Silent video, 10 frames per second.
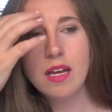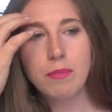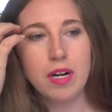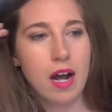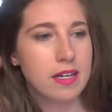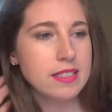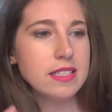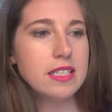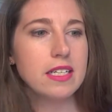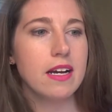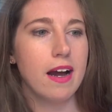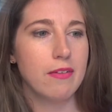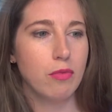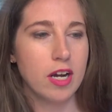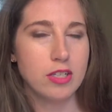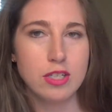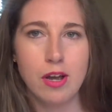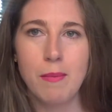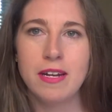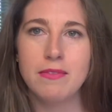But honestly, I've watched
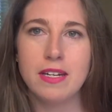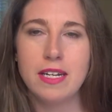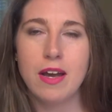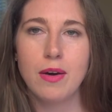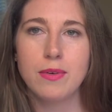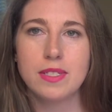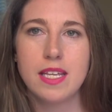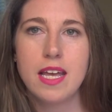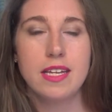so many videos.